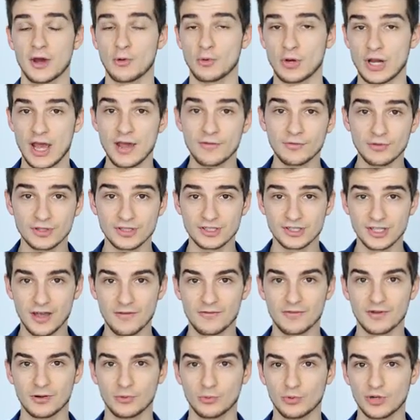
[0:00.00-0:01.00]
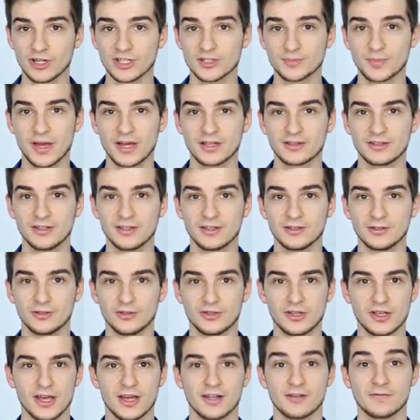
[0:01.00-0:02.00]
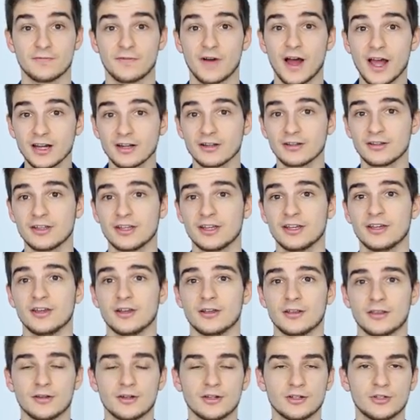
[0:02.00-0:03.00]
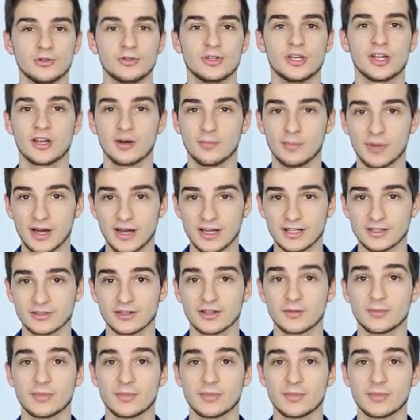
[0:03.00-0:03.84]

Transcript: And yeah, with the iPhone 7 we're expecting to get finally 32 gigabytes